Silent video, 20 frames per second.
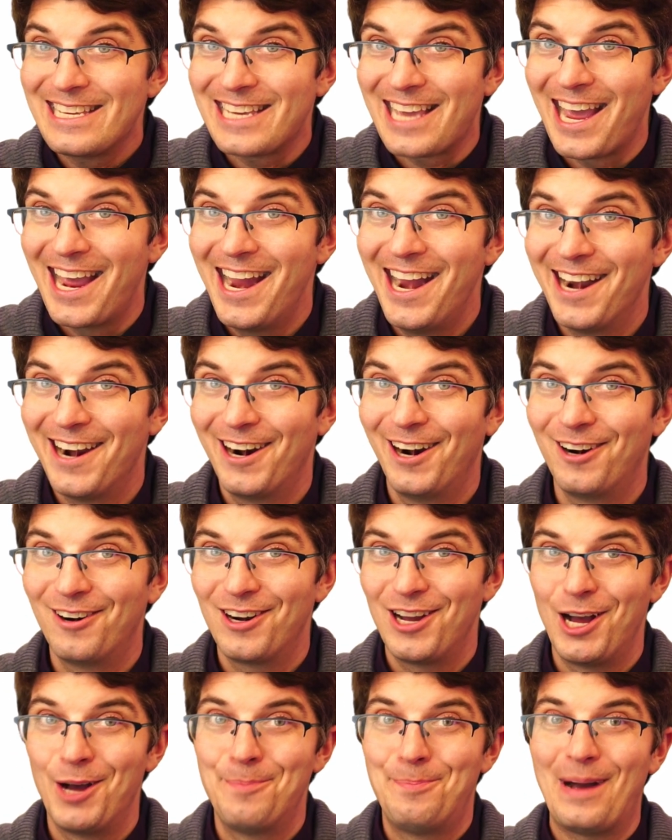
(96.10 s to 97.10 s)
care
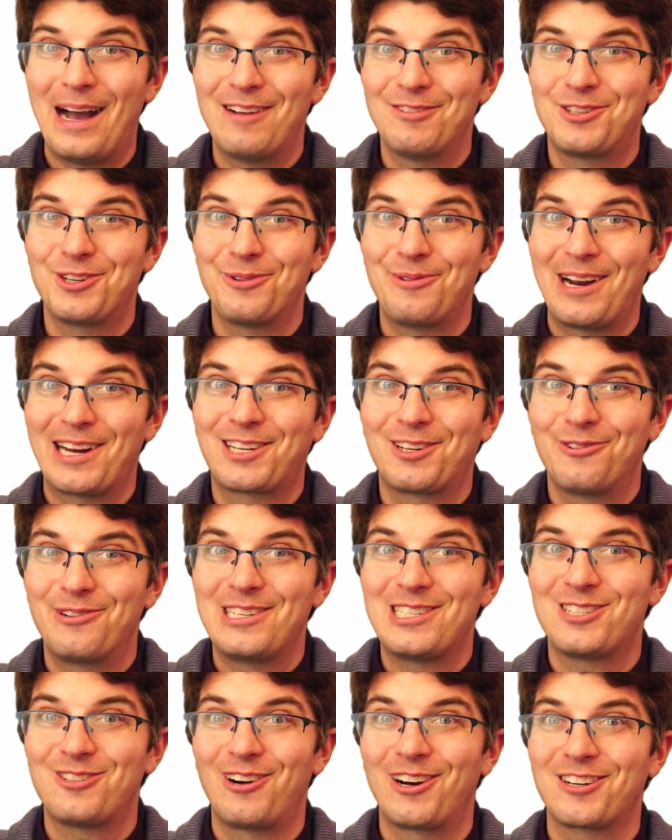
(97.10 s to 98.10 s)
about
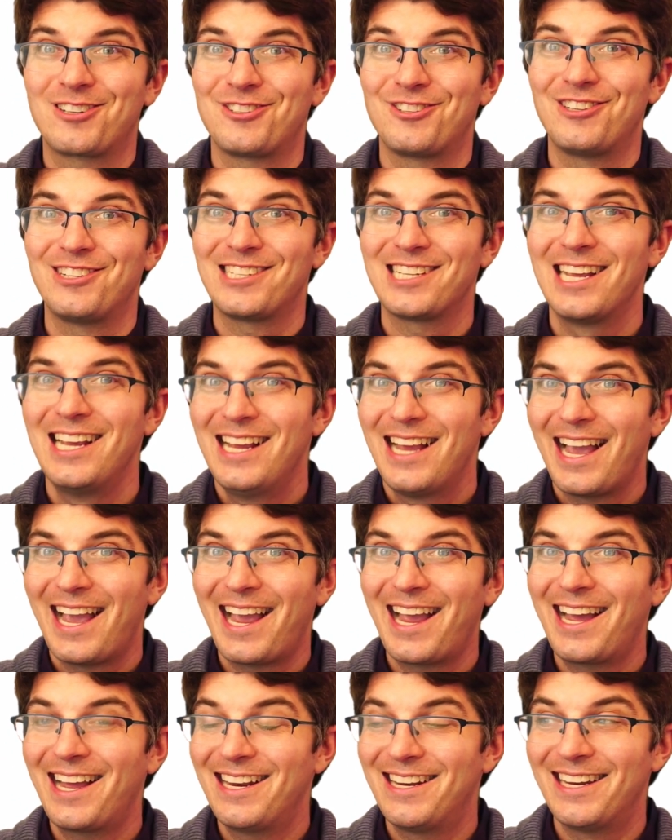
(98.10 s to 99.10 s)
directory structures,
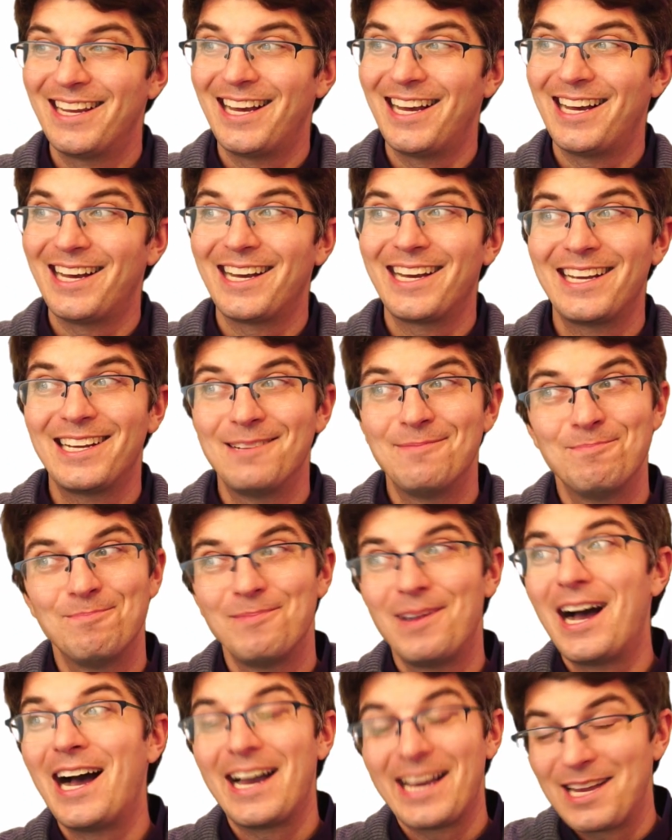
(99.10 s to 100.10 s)
and
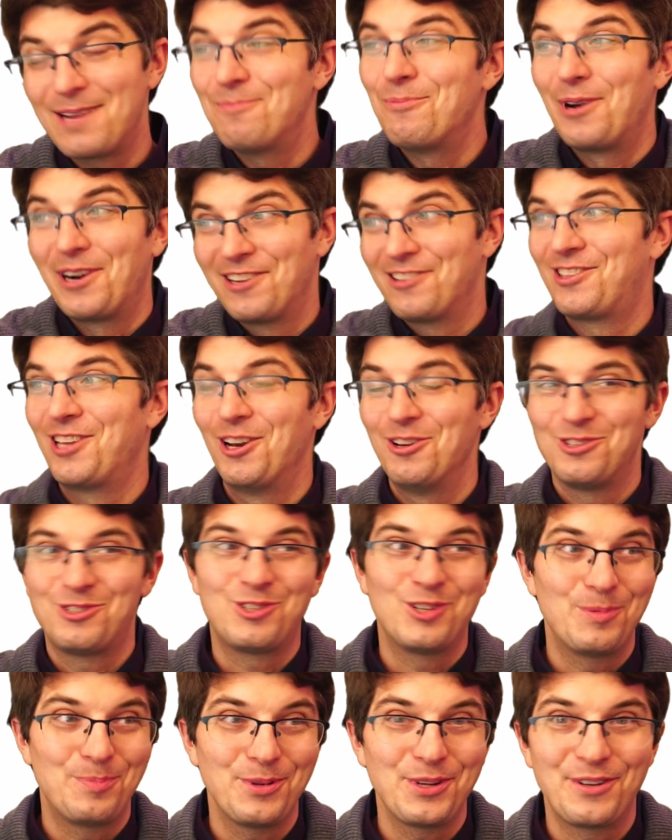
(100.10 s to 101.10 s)
I'm I am one of those
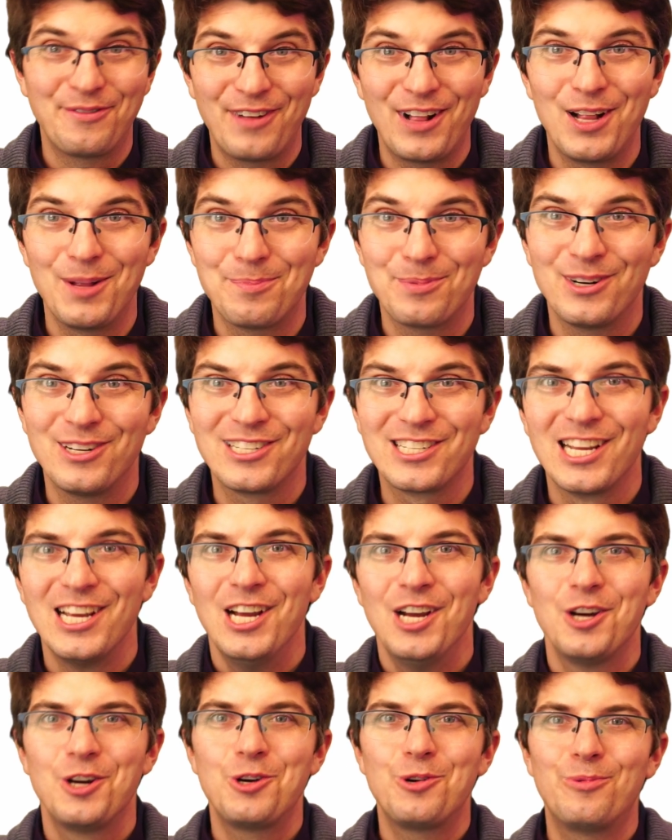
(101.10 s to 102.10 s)
Drupal developers
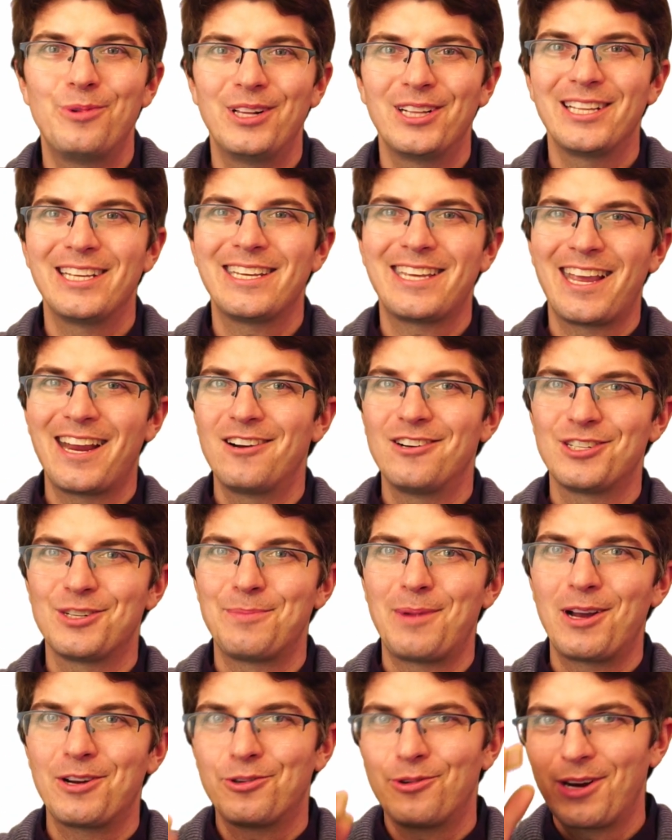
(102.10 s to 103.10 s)
who really cares
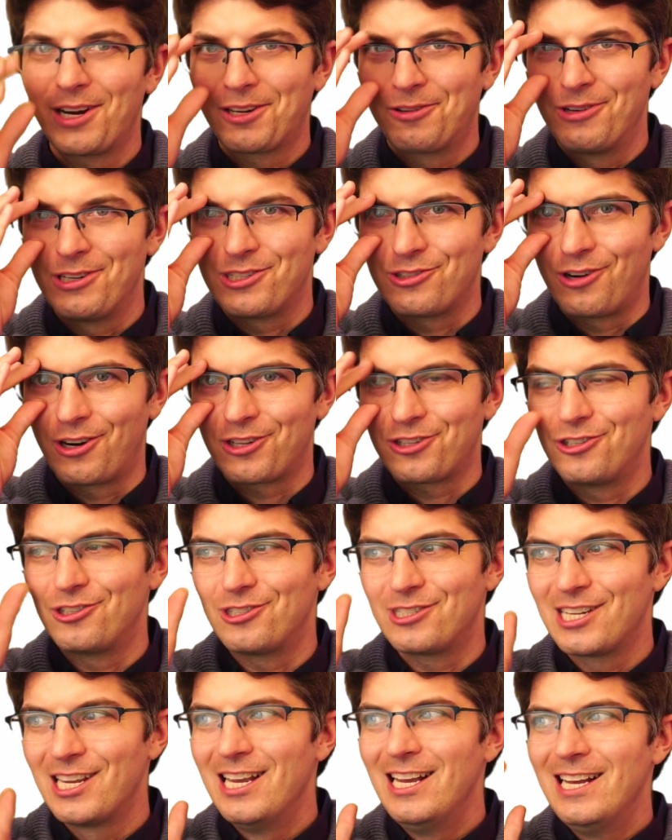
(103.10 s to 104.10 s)
about directory
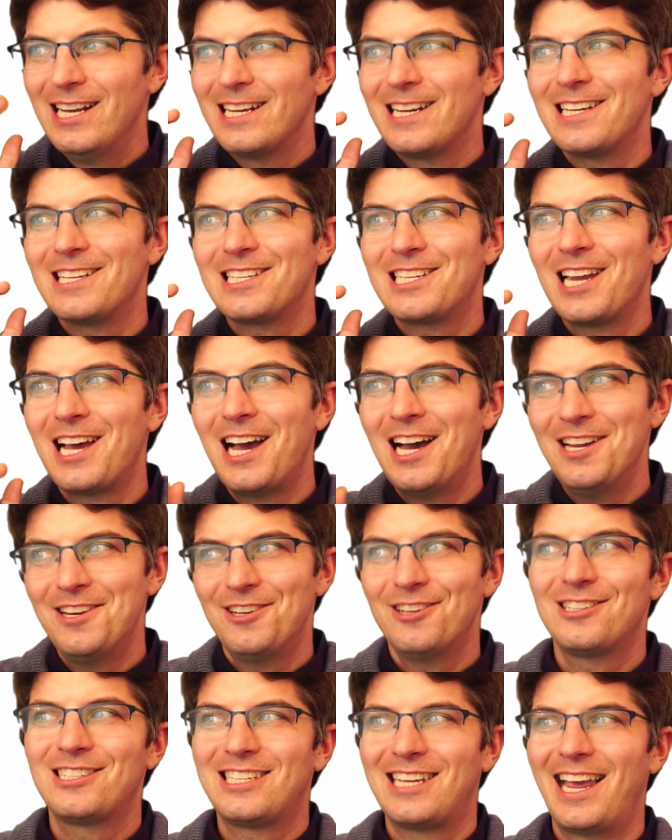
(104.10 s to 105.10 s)
structures. Uh, to
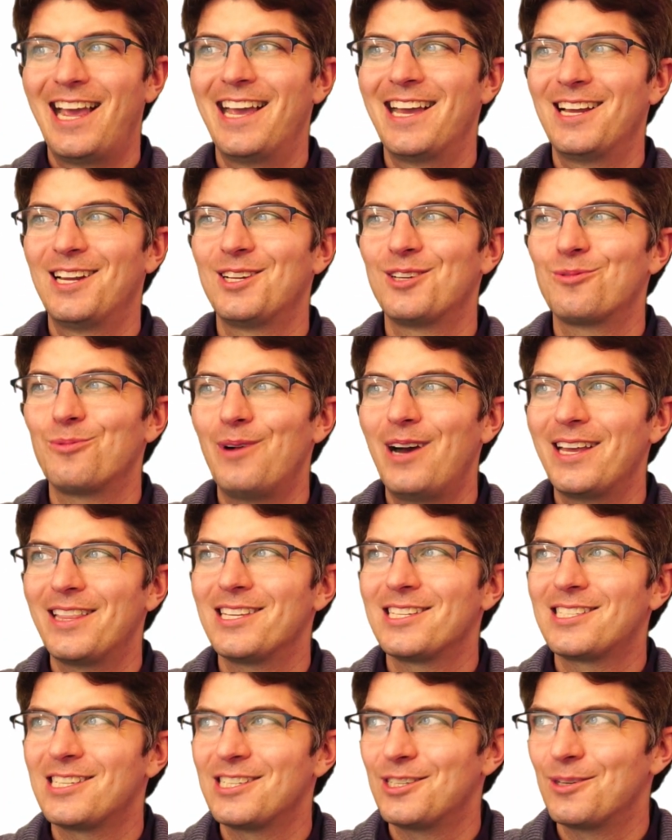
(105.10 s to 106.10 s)
understand why
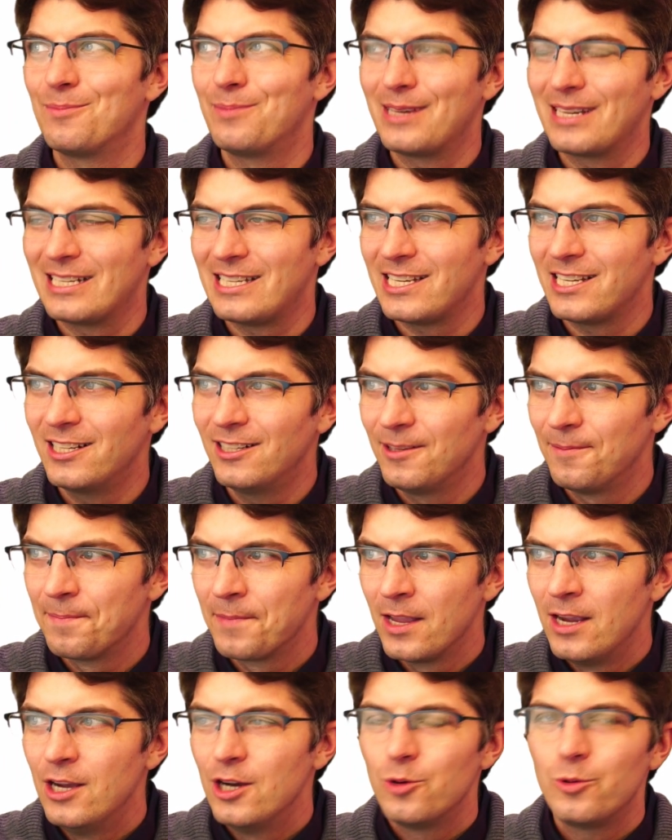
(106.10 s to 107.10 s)
this is a big deal,
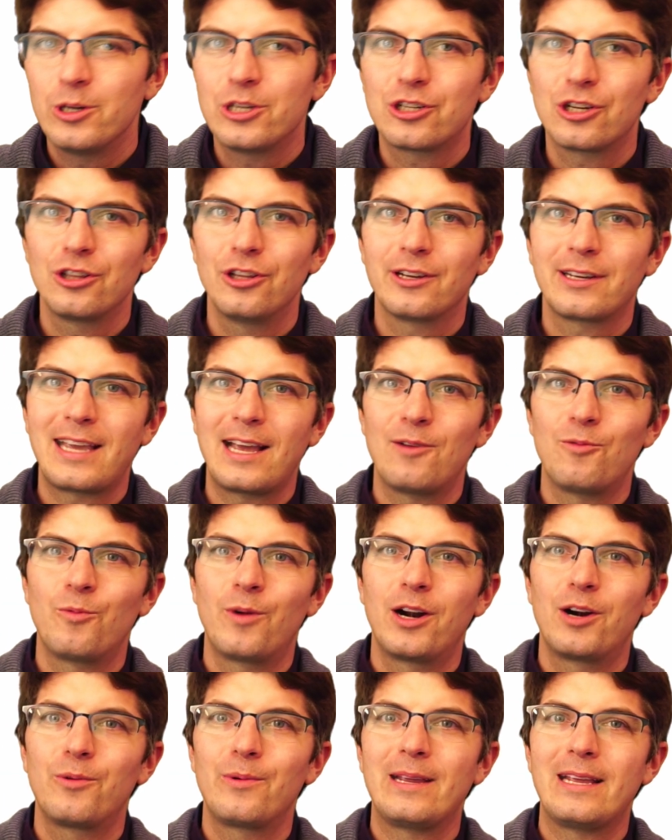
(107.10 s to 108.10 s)
we should look at
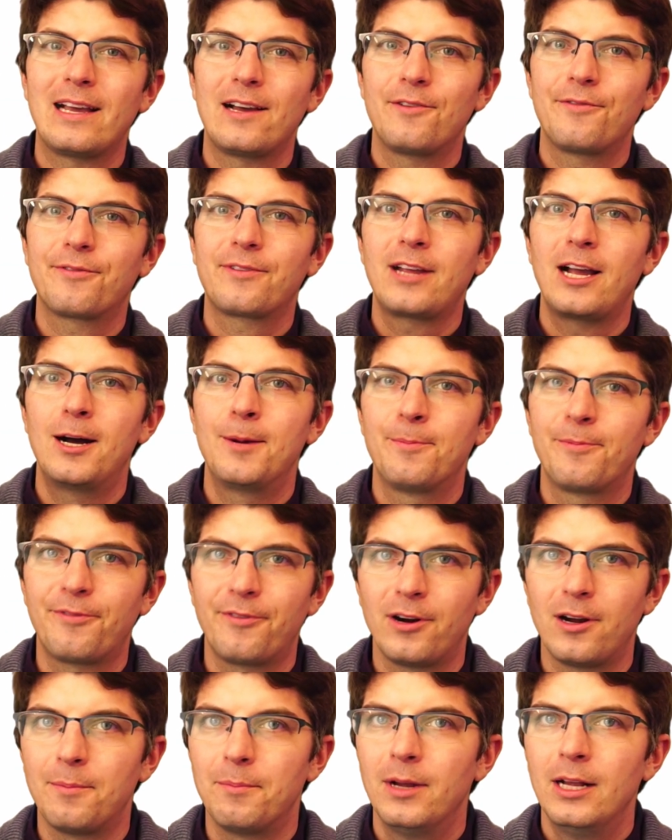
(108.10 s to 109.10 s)
where we have come
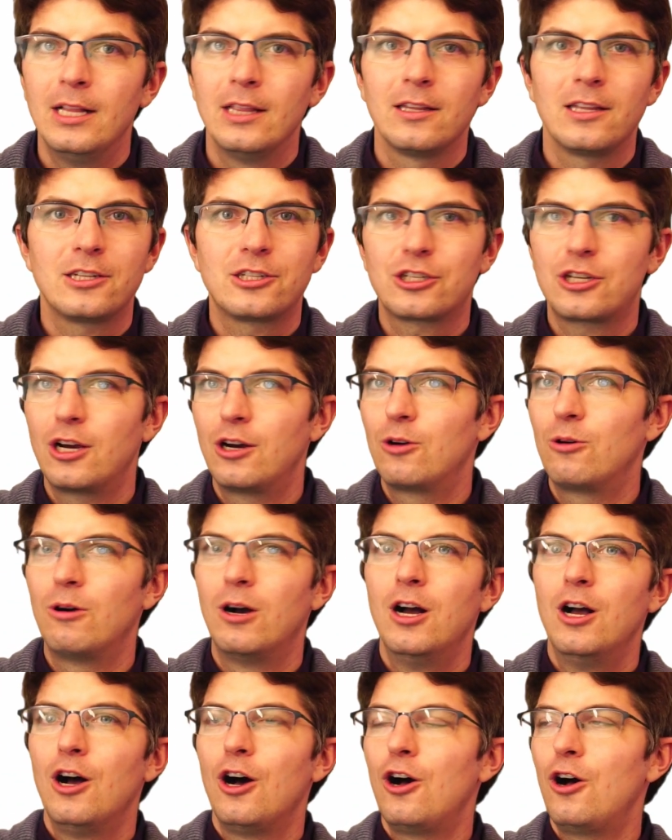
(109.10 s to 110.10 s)
from. Let's
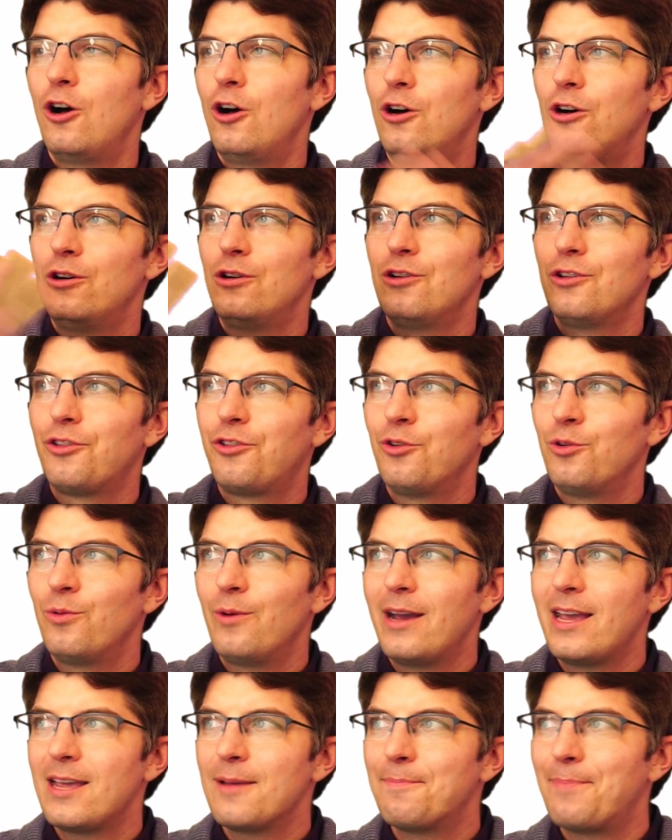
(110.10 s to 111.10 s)
go all the
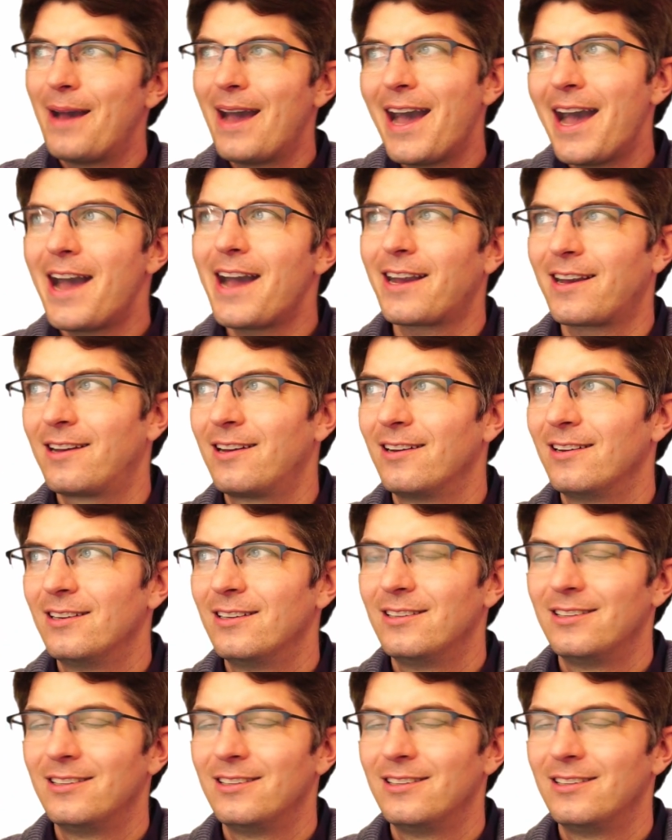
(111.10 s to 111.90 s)
way back